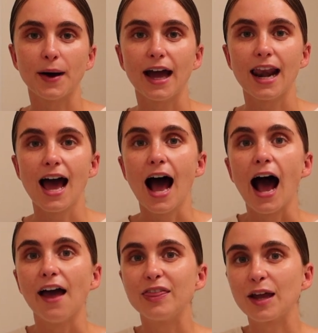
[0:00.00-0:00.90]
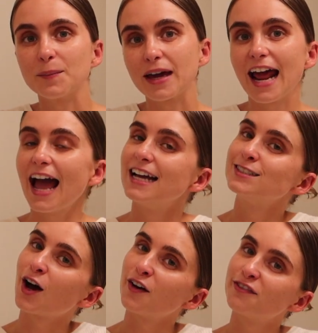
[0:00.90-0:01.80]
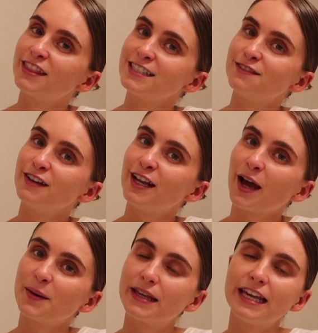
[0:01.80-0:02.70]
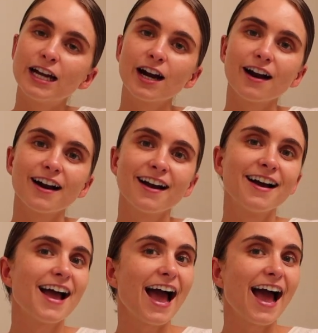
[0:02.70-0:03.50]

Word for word: But I think I'm gonna end off this video here